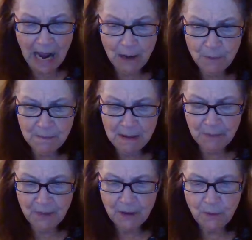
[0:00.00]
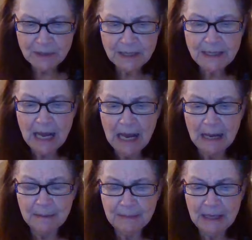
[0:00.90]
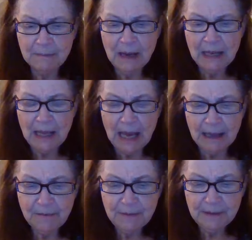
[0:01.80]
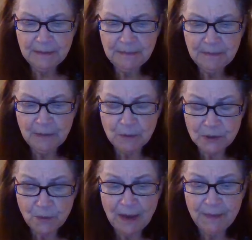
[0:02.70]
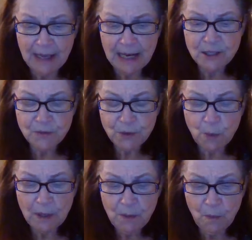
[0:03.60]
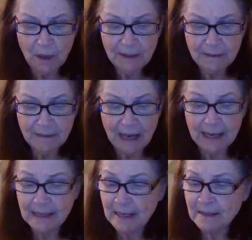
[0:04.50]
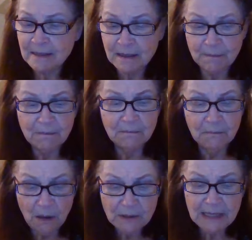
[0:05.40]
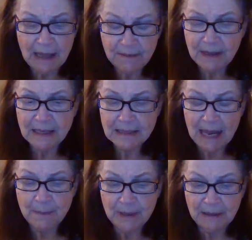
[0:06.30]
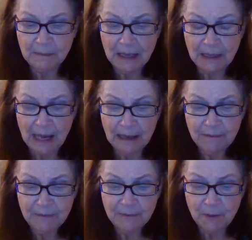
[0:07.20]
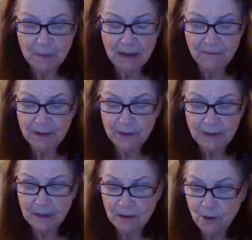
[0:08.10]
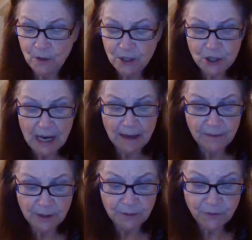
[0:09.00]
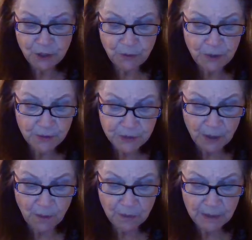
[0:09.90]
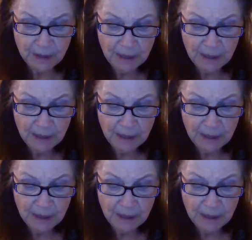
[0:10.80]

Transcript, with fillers: I remember there was a time in my life, was around the age of 21, I had had some multi things happen in my life from my very early childhood of two years old.